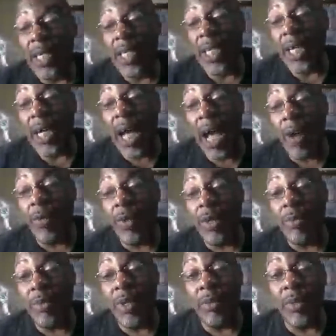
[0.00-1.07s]
And
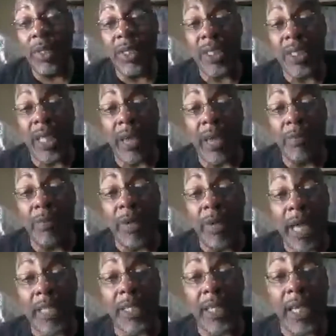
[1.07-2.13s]
I want to be able to
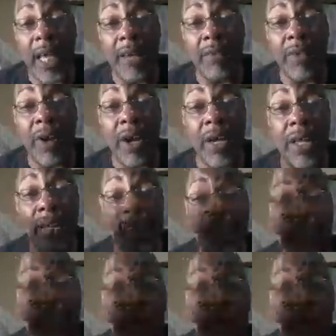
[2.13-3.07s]
save blacks a lot of heartaches